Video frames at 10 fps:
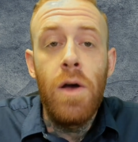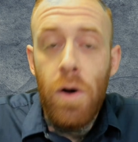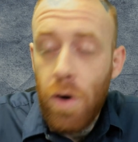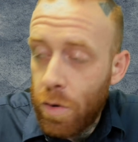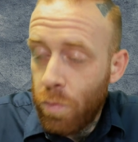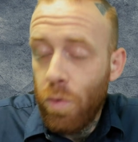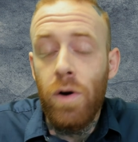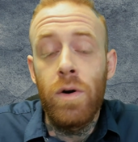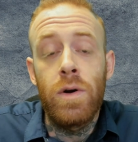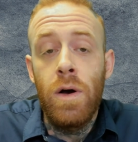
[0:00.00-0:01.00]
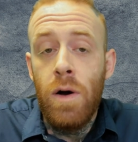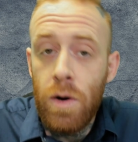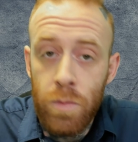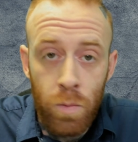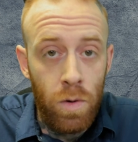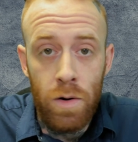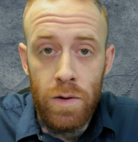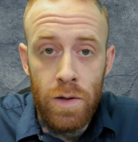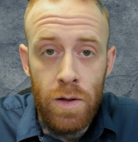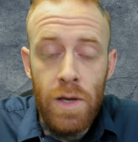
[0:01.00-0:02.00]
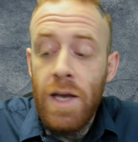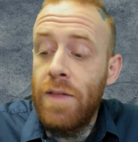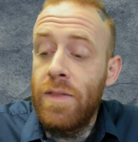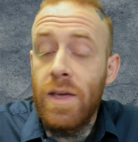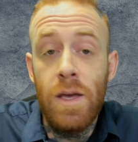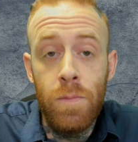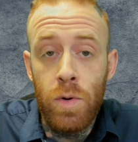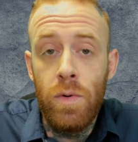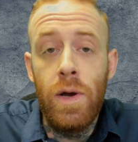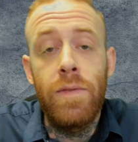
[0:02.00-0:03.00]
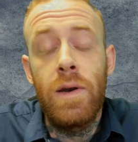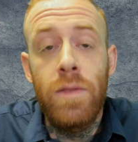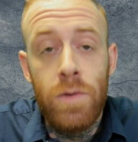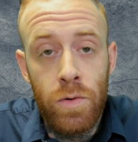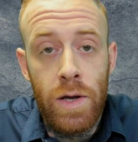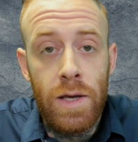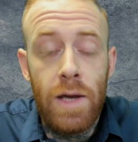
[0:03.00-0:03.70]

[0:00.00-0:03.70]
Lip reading: on word on word in the Hebrew and then in the Greek,